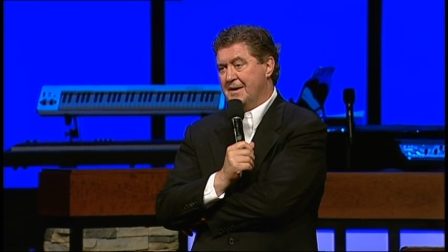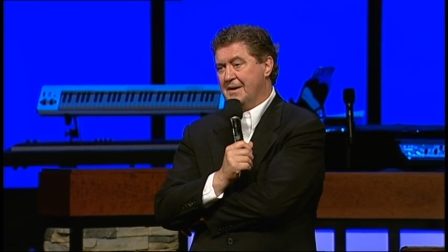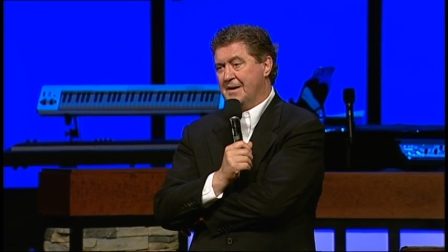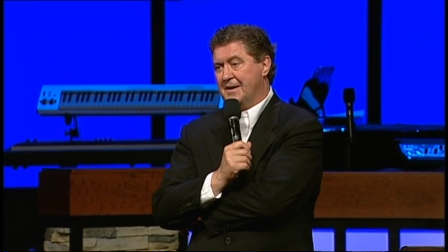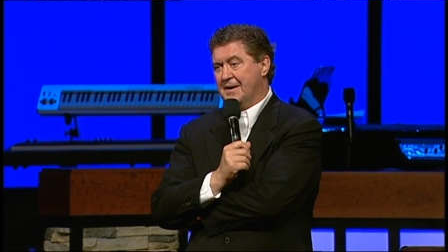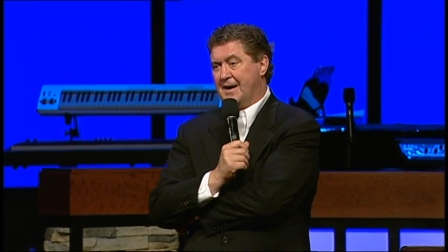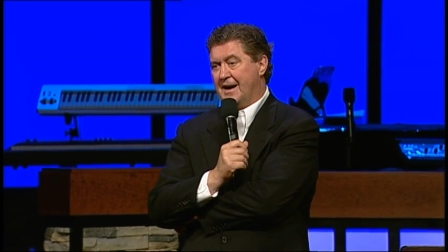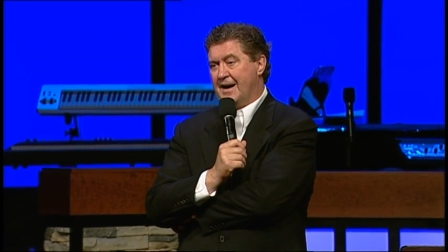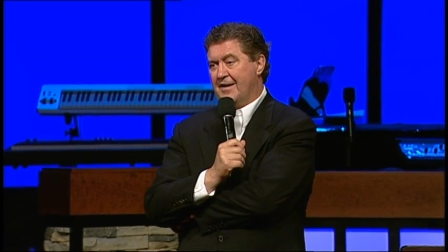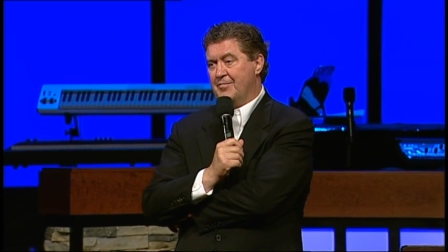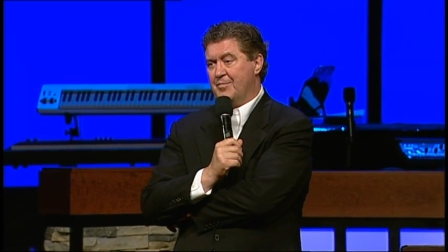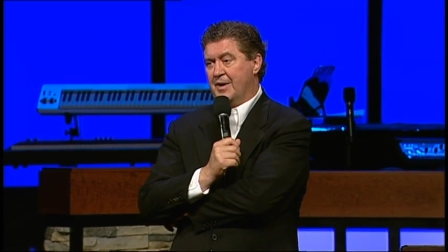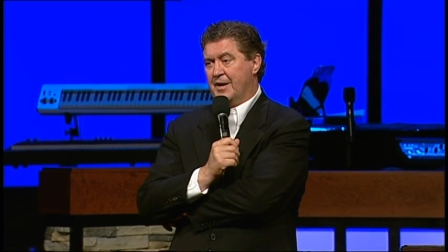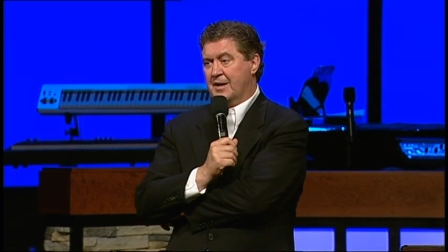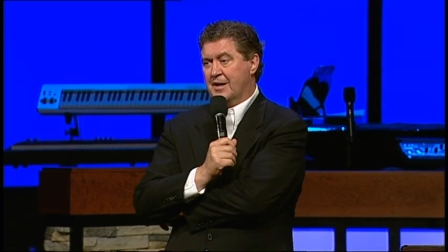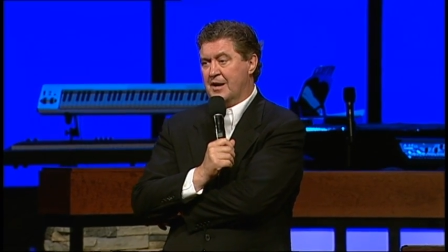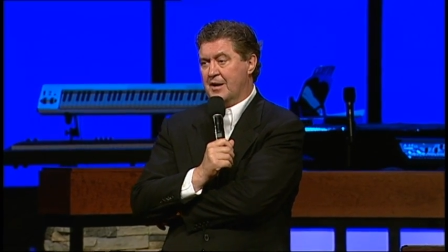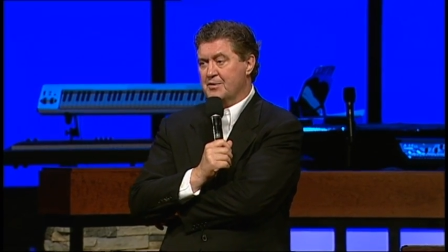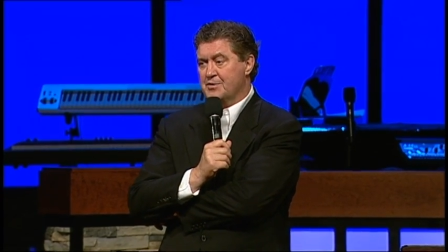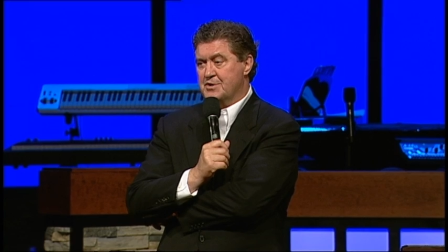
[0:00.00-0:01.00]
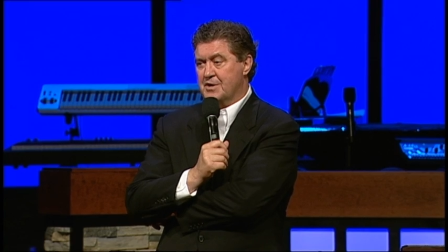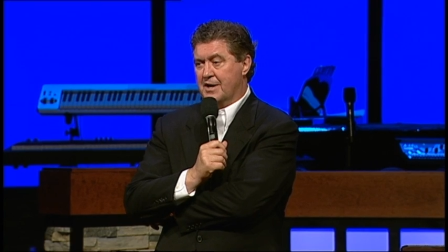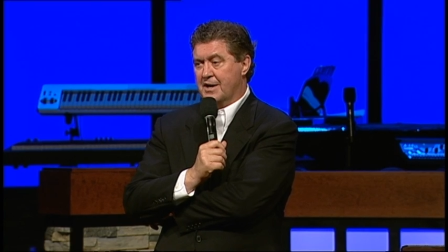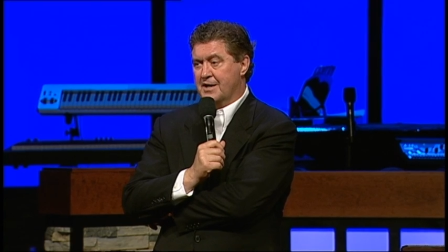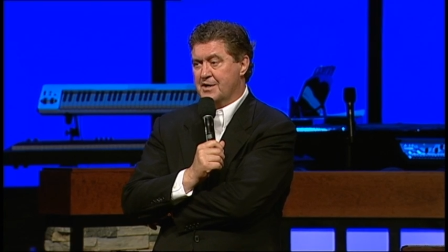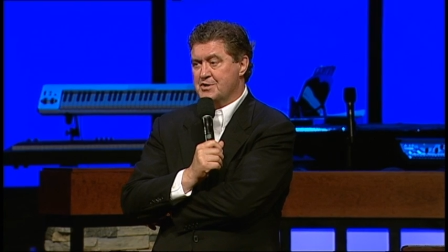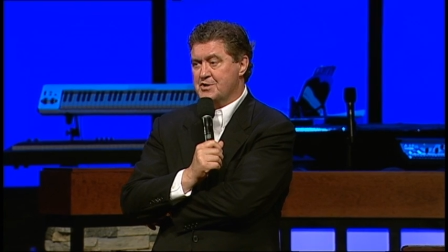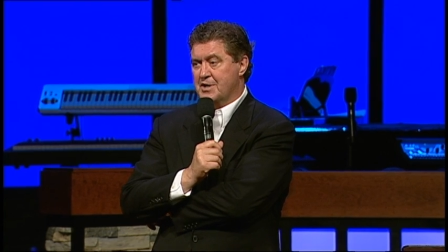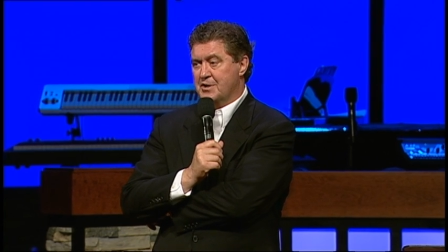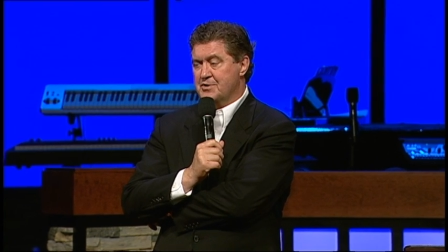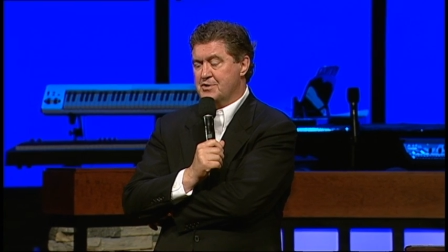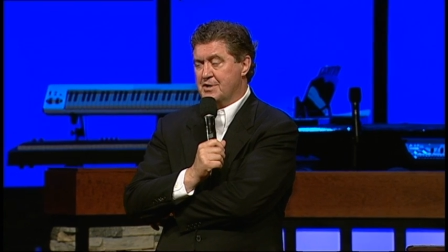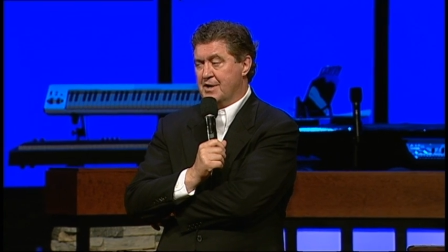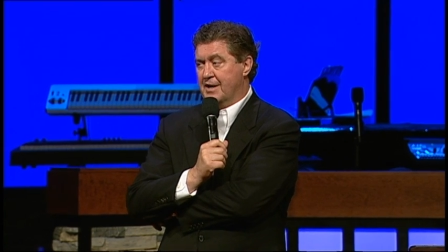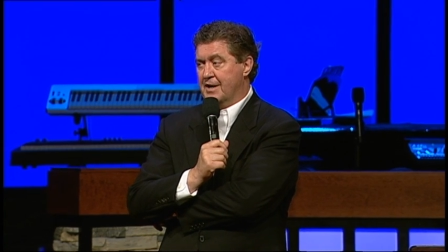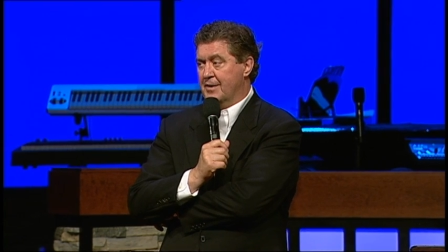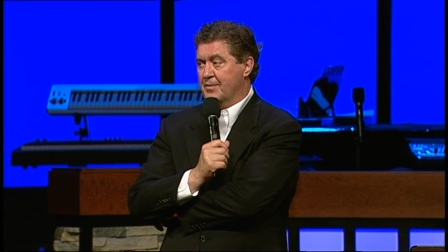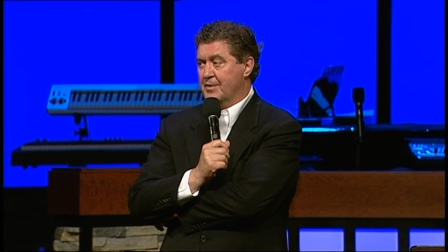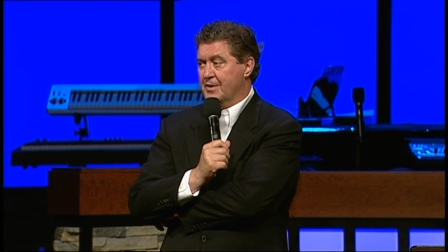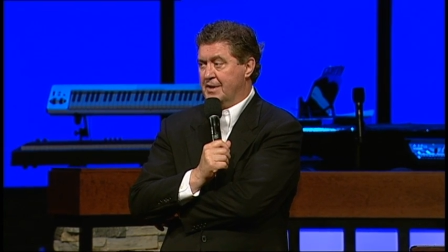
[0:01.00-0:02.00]
uh, I've been closely
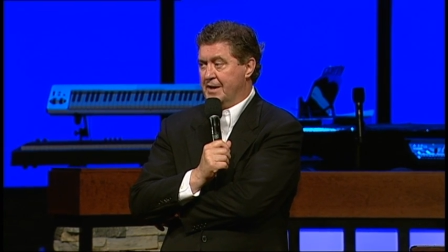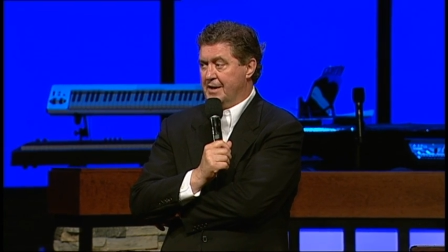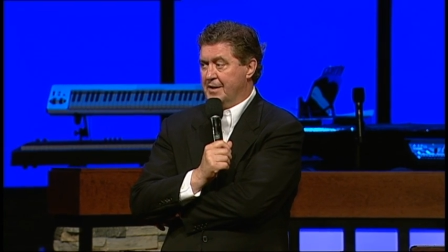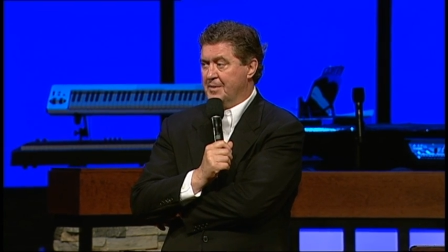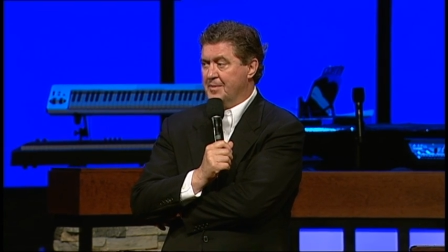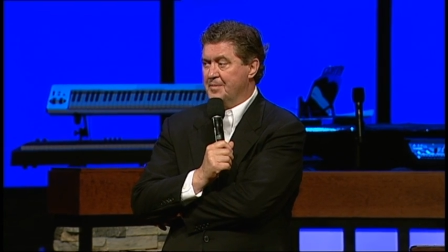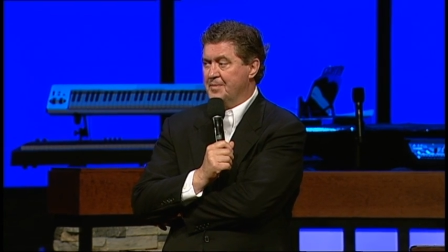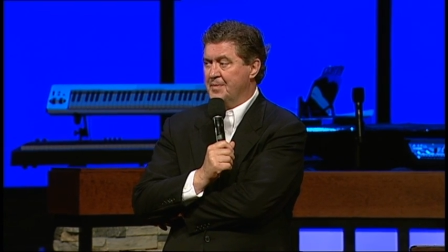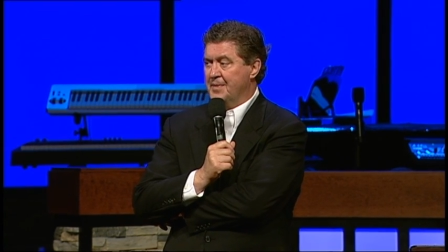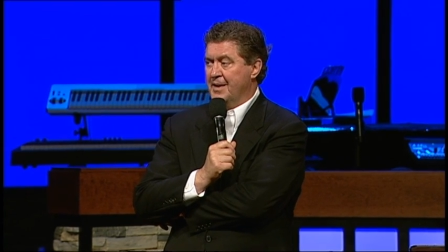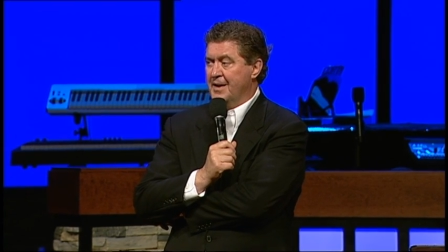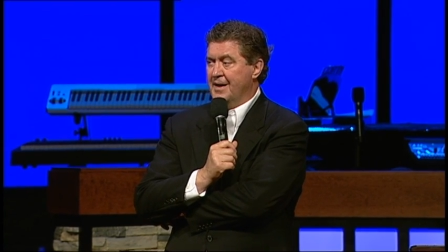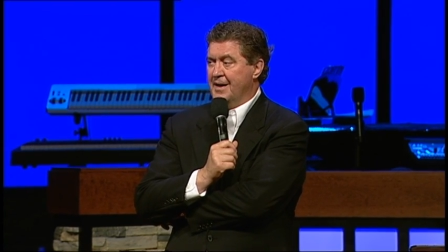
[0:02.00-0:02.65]
associated with him.